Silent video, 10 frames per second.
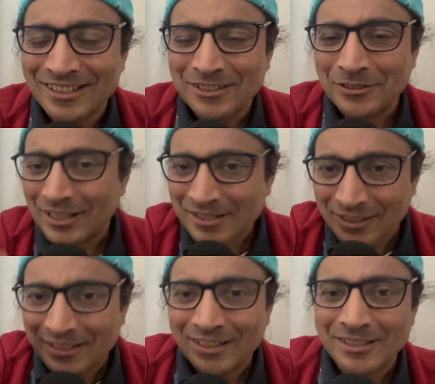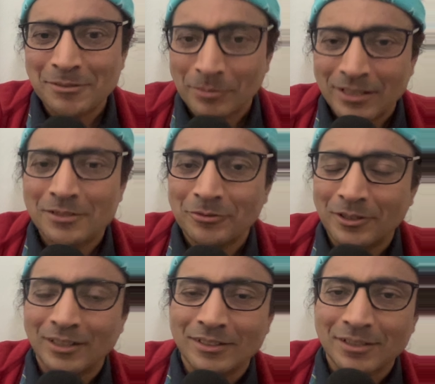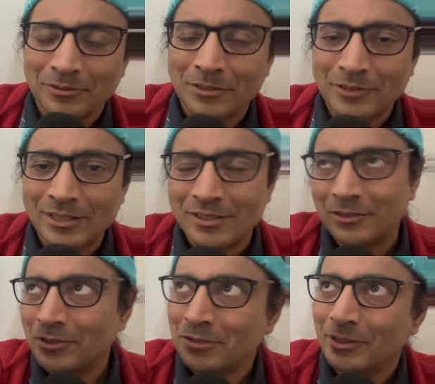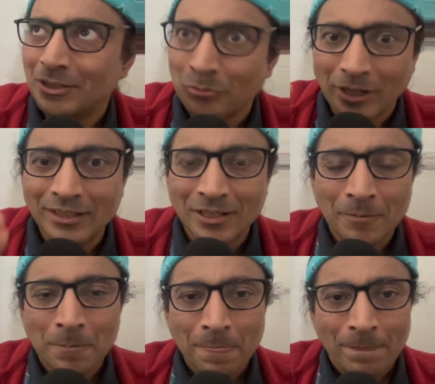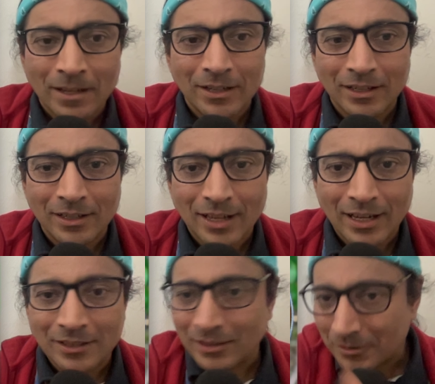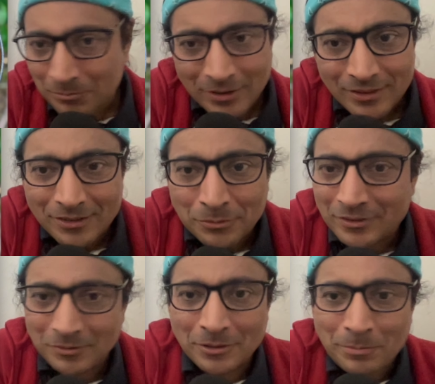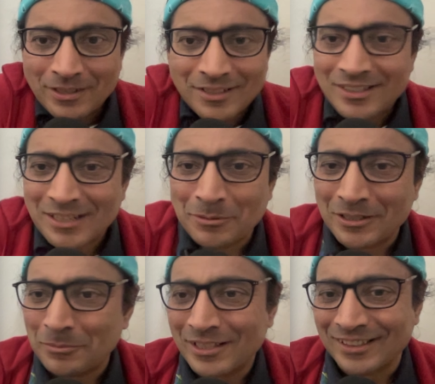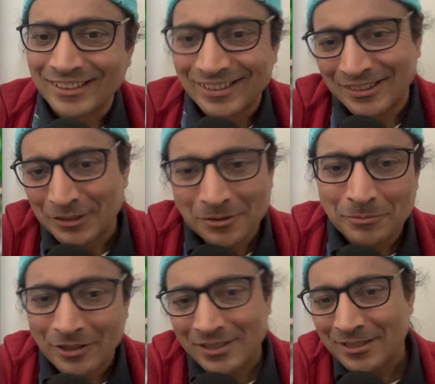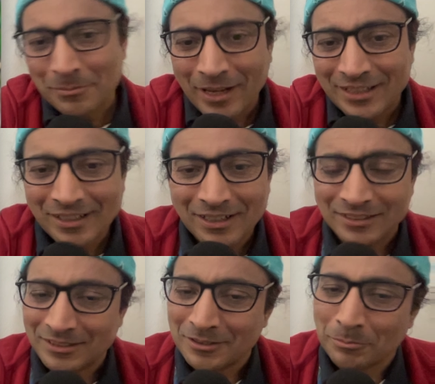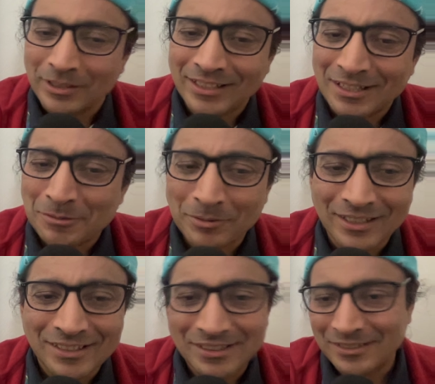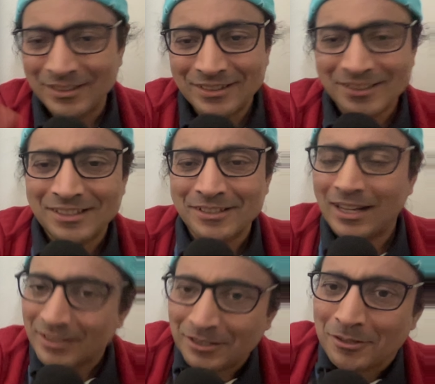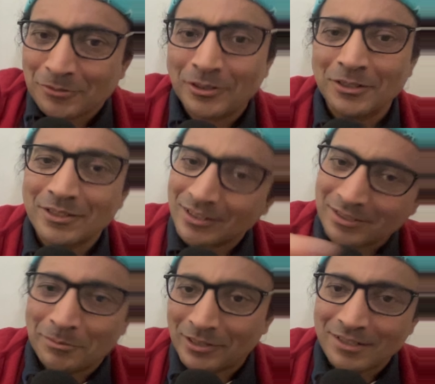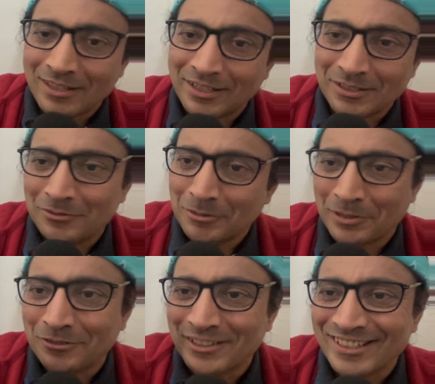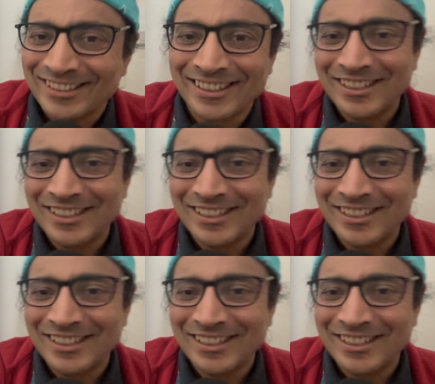So I stayed at his place for several weeks in 2021, and the pictures just come out amazing because he has a backyard. There's mint at his place. And he also follows a similar strategy for breakfast.